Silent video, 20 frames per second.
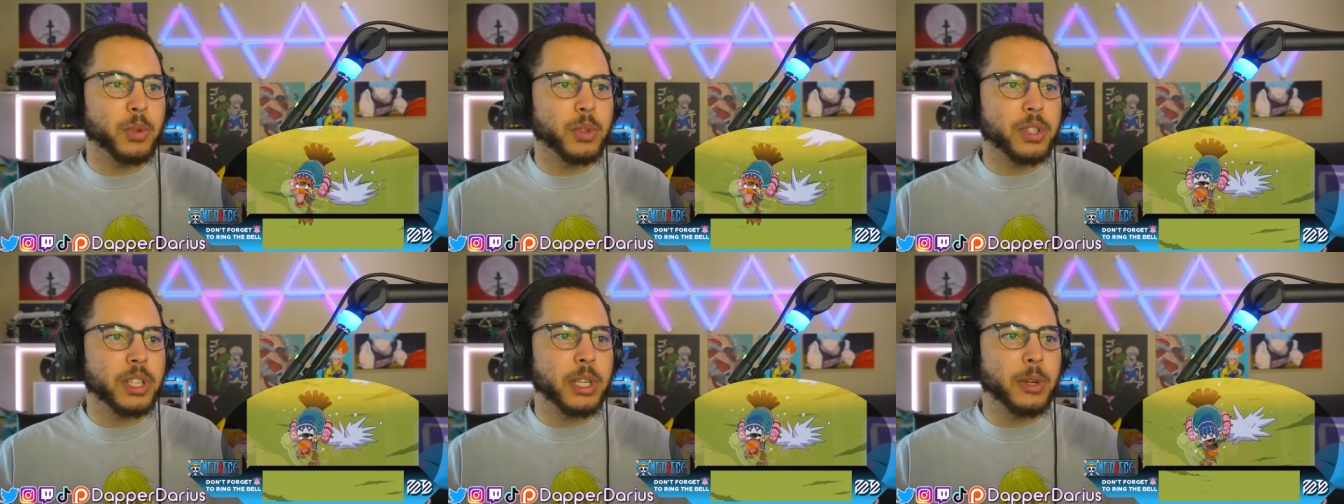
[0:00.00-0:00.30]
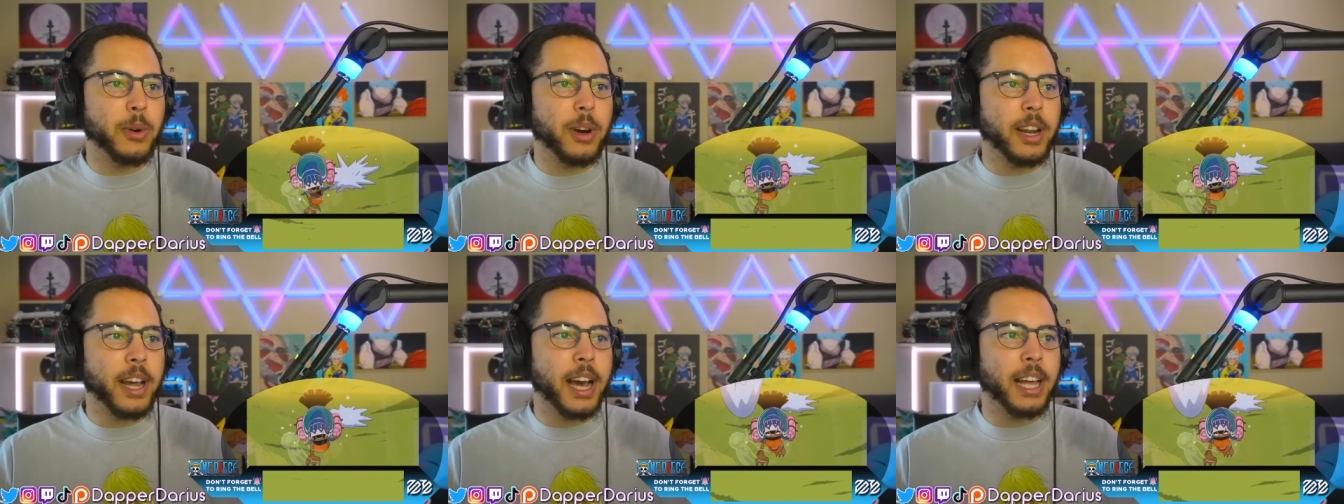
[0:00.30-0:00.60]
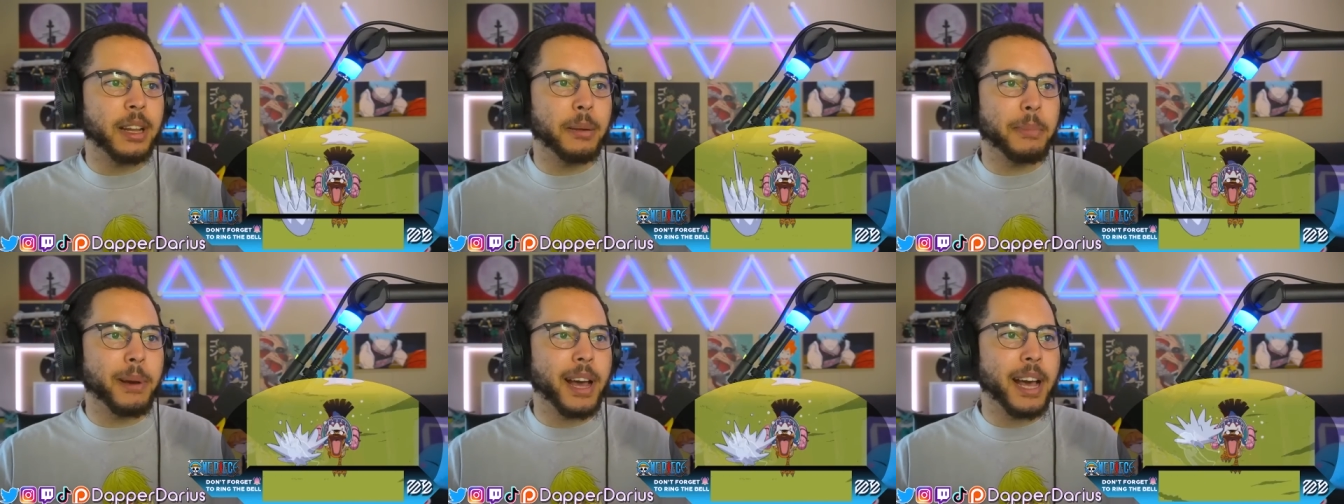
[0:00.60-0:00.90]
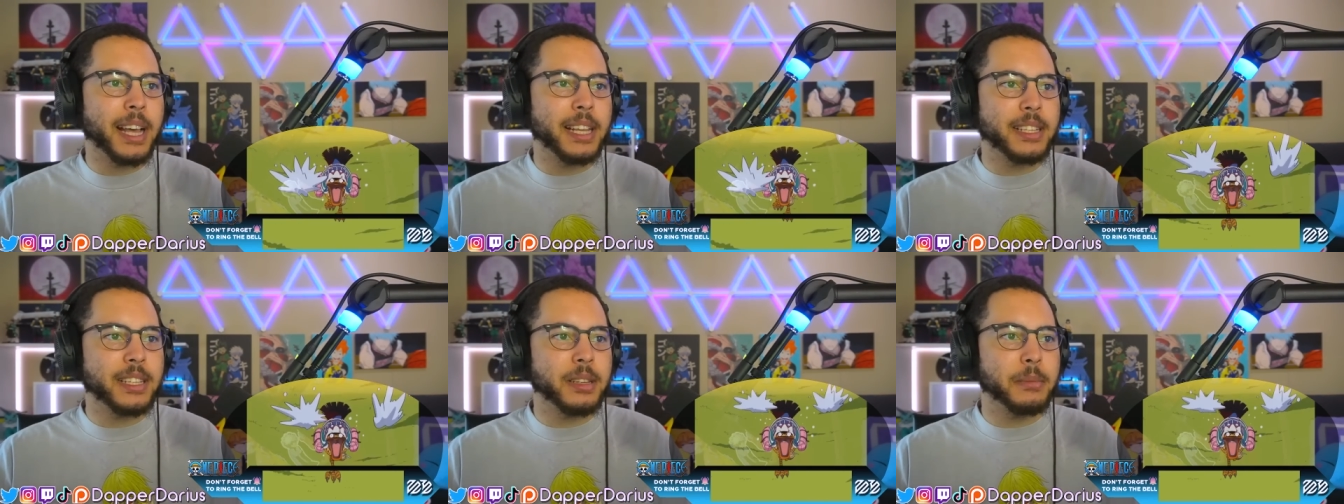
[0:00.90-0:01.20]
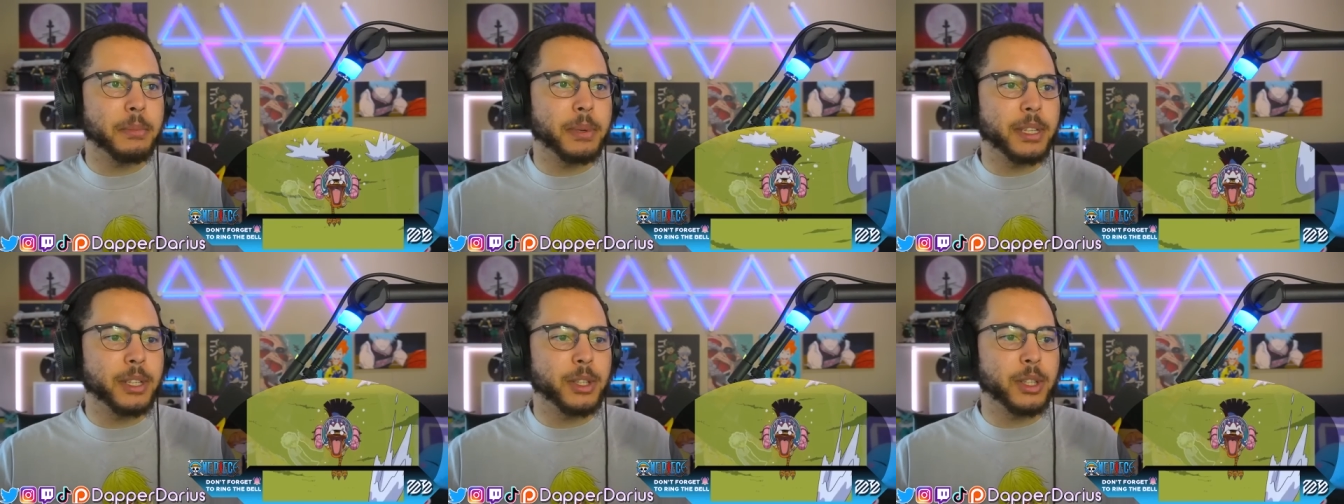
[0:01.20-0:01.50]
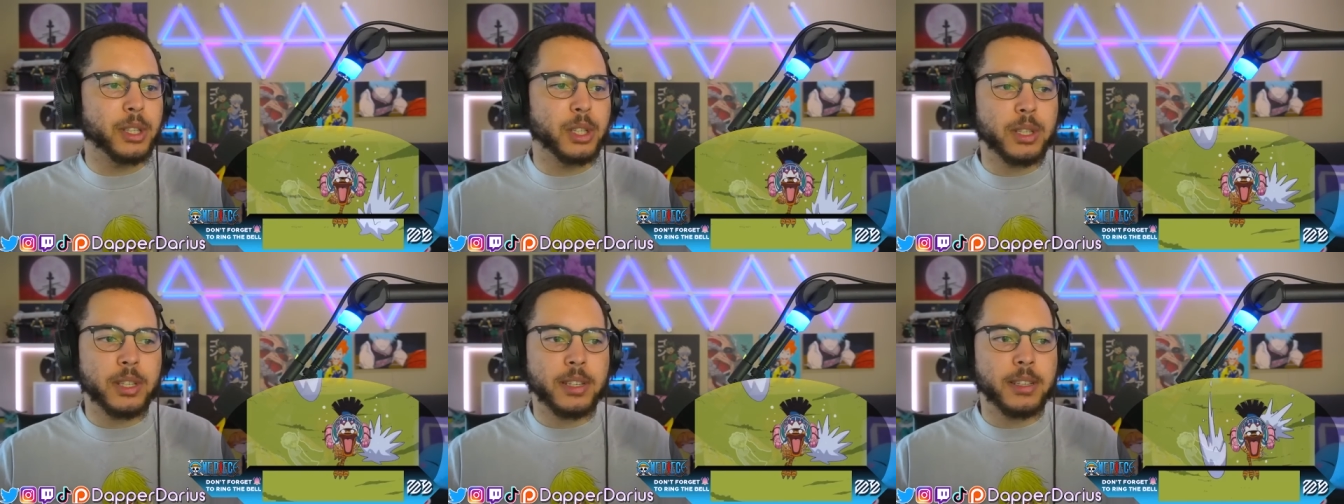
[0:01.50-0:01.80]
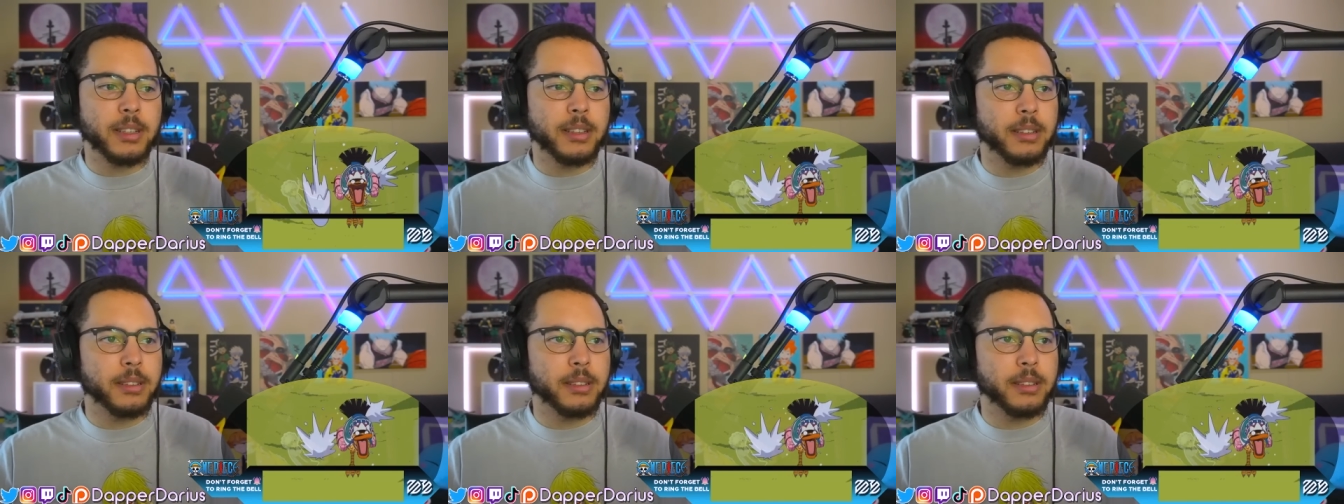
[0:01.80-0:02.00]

see you at Alabasta, bitches.